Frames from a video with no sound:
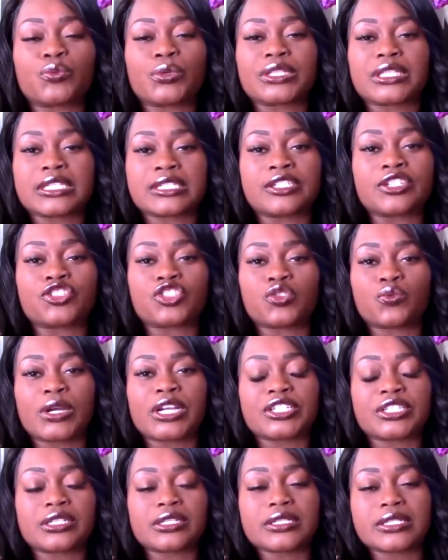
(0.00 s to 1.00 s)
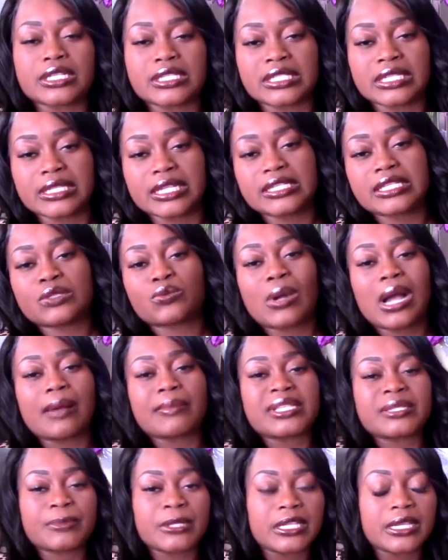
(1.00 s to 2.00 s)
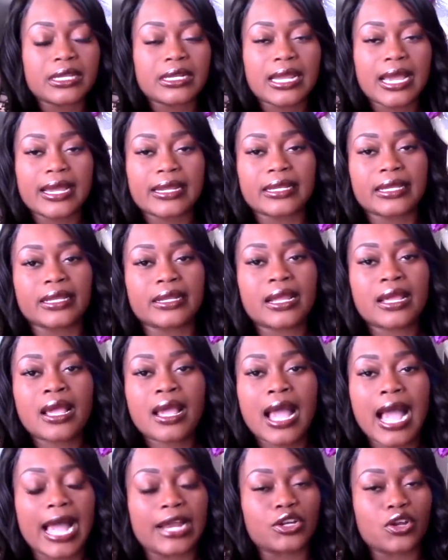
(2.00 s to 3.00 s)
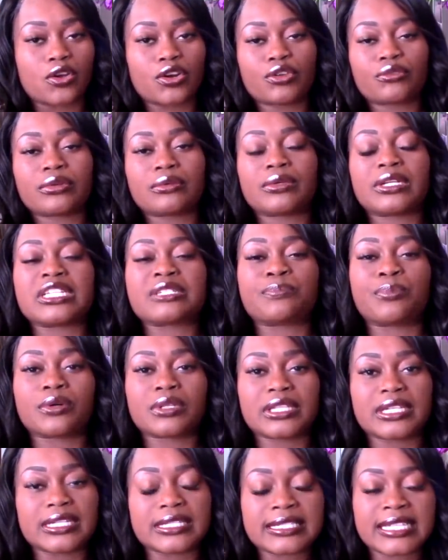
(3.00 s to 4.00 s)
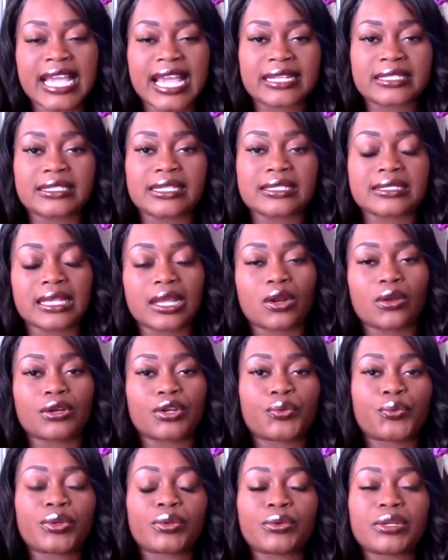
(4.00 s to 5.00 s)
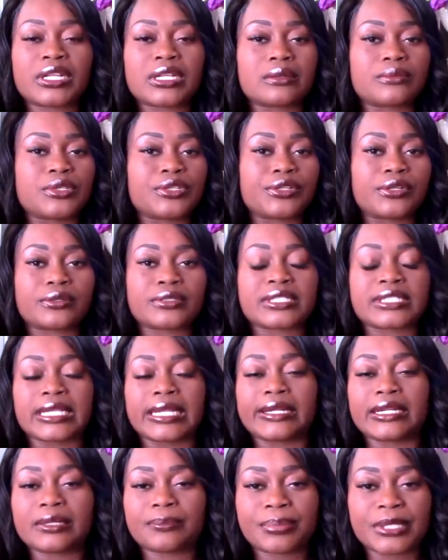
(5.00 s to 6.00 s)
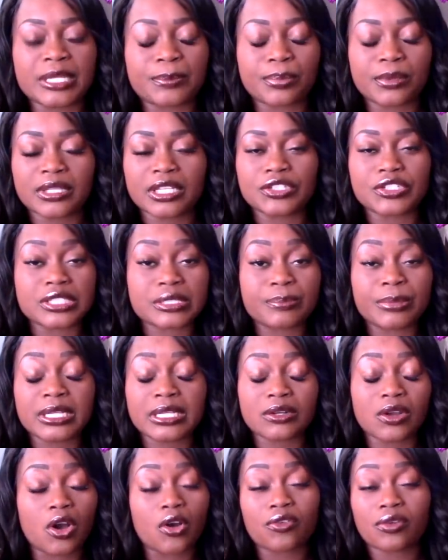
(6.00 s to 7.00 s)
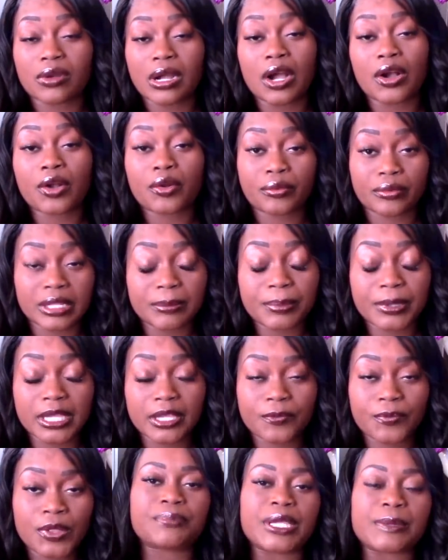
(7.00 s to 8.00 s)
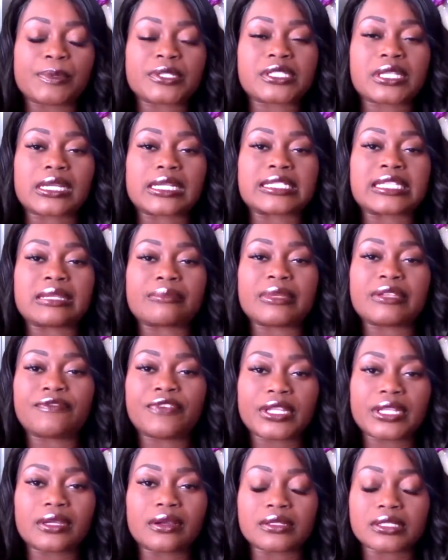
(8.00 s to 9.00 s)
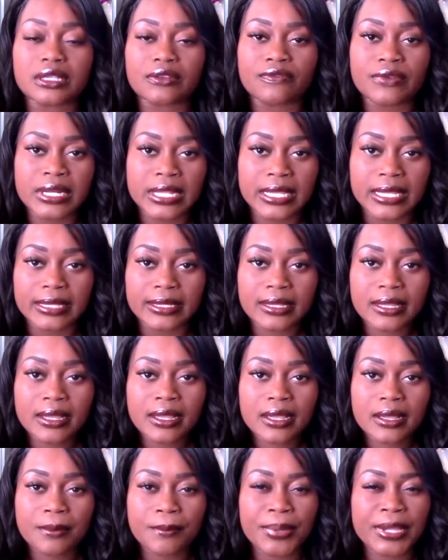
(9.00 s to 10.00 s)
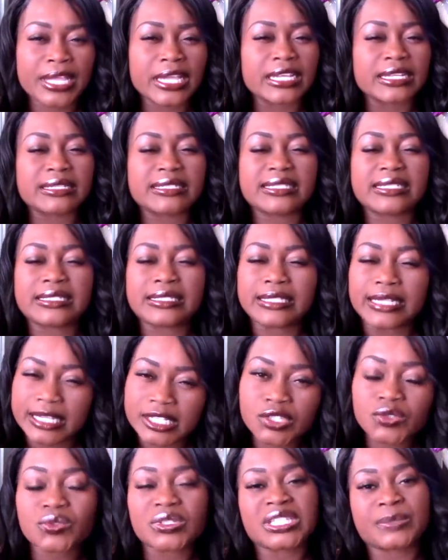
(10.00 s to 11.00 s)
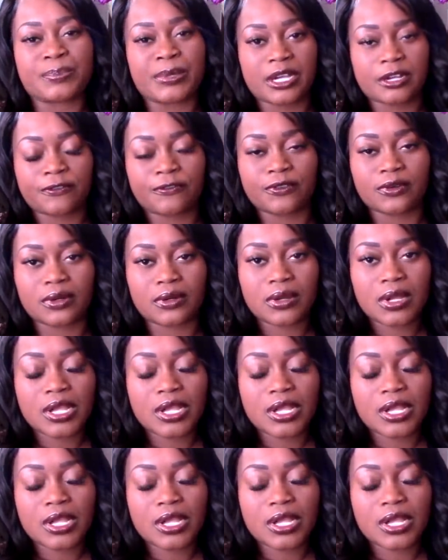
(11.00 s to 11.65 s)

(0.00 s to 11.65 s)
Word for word: with this situation is this, and this is why I'm speaking on it. I don't agree with his bullying tactics. I don't agree with him, you know, scaring people and just being overall creepy. People started sending me videos of Nick being disrespectful